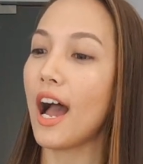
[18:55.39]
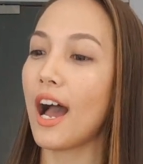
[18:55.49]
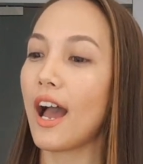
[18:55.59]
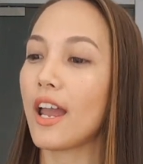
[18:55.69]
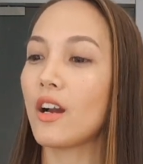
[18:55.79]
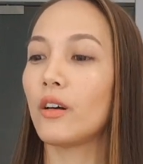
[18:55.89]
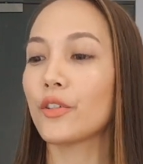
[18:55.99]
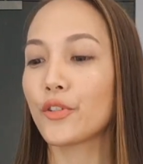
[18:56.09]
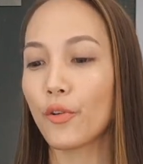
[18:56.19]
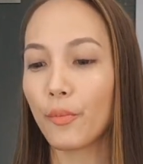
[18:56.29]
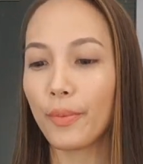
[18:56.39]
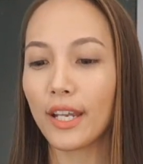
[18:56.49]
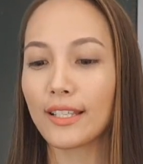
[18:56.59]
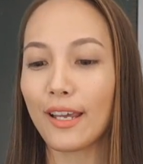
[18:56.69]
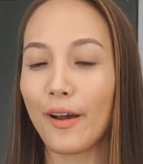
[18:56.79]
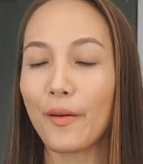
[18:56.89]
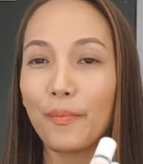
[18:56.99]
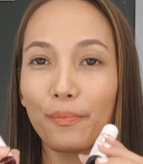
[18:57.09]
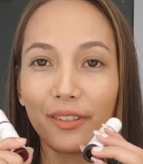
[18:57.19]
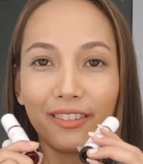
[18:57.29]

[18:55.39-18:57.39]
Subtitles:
I also picked up